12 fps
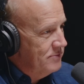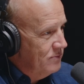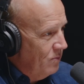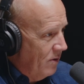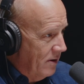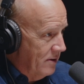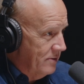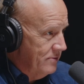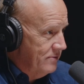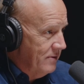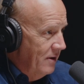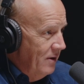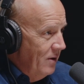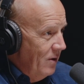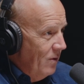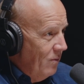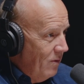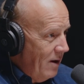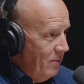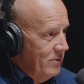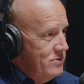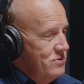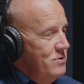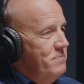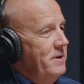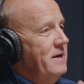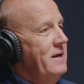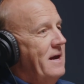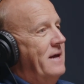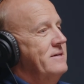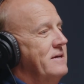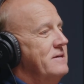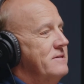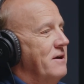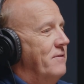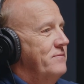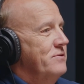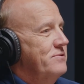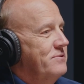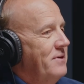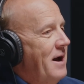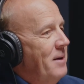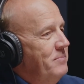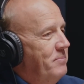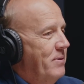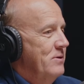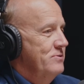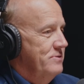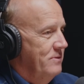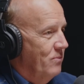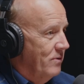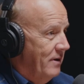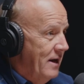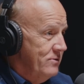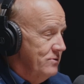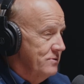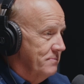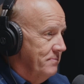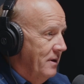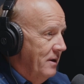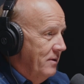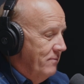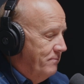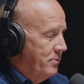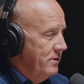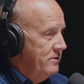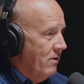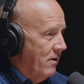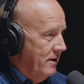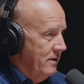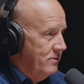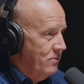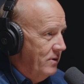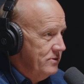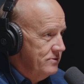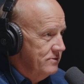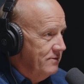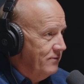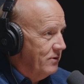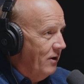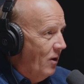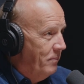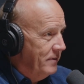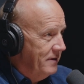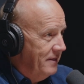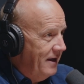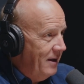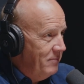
and words, what would you be as a self-described person? And we're going to ask you some pretty targeted questions if you're open to that.